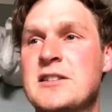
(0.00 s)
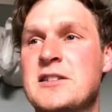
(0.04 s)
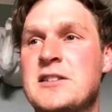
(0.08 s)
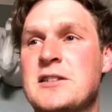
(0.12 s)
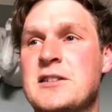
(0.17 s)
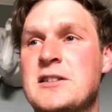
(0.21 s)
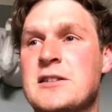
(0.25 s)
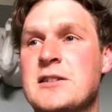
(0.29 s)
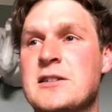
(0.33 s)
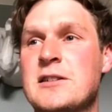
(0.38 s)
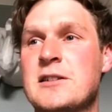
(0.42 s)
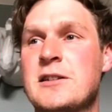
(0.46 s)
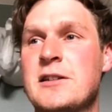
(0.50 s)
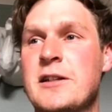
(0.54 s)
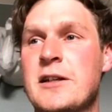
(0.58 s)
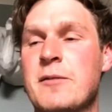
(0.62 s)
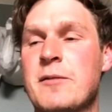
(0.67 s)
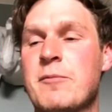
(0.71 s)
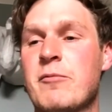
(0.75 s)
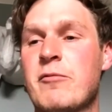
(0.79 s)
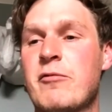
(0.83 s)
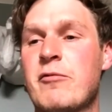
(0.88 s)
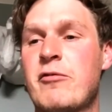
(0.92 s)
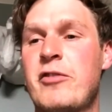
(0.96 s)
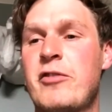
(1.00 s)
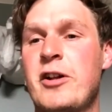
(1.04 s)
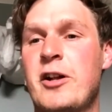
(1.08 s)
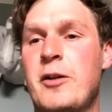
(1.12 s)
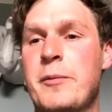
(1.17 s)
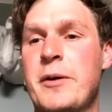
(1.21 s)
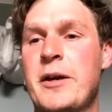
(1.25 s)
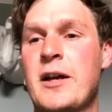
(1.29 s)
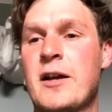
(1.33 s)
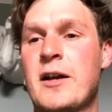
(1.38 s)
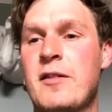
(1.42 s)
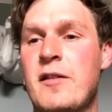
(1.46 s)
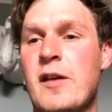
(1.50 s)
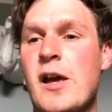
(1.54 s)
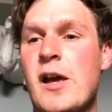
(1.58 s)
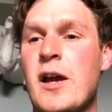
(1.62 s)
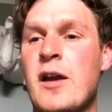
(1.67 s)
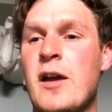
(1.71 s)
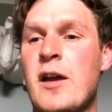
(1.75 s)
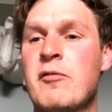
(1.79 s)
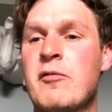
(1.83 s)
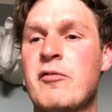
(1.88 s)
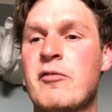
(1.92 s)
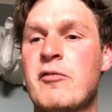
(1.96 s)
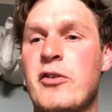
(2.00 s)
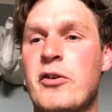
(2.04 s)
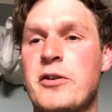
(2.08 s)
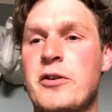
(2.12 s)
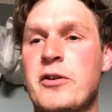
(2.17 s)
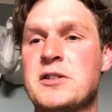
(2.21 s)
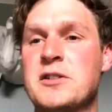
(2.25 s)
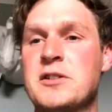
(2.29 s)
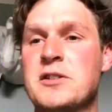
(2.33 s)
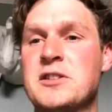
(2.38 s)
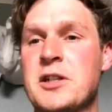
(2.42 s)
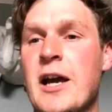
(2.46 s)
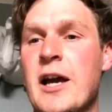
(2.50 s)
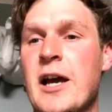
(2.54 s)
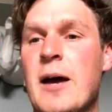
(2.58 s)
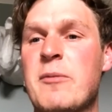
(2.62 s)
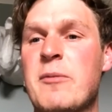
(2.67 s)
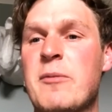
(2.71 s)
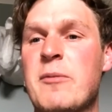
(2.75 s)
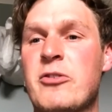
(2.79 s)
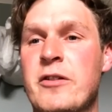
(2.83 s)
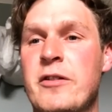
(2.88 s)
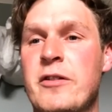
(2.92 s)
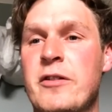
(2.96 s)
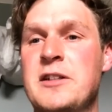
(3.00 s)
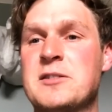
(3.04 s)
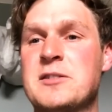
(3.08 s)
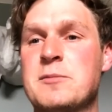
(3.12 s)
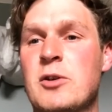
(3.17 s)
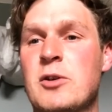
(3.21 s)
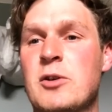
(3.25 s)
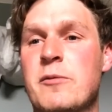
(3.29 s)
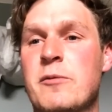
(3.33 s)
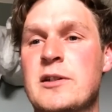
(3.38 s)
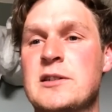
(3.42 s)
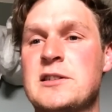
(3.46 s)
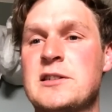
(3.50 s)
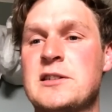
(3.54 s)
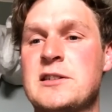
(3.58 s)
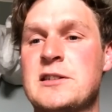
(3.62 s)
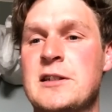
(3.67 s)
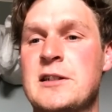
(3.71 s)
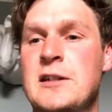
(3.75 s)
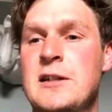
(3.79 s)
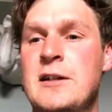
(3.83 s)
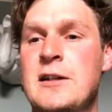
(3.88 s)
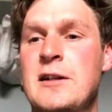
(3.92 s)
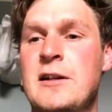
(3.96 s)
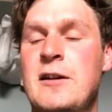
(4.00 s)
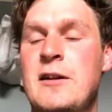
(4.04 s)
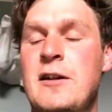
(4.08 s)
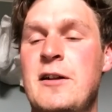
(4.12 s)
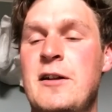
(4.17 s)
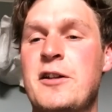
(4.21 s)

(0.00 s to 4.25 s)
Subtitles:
is like filming and taking photos and capturing these moments